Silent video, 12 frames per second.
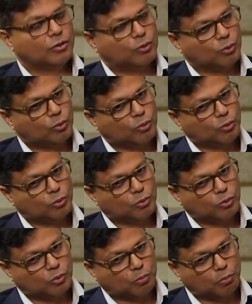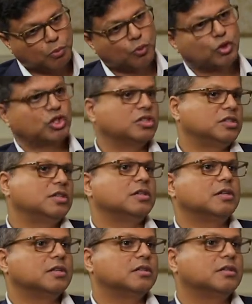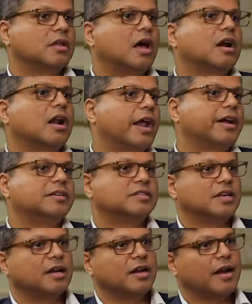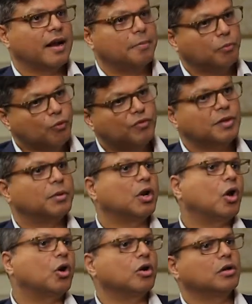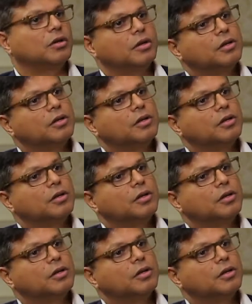to boost our clients and move them along